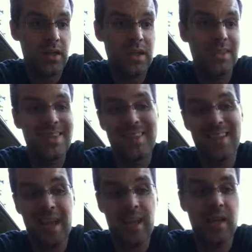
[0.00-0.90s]
it is
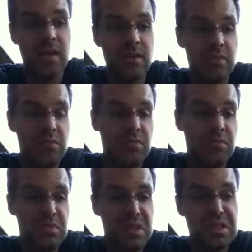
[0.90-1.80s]
slightly
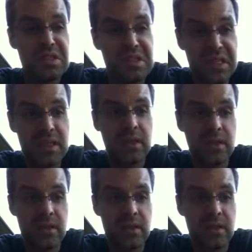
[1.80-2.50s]
acidic,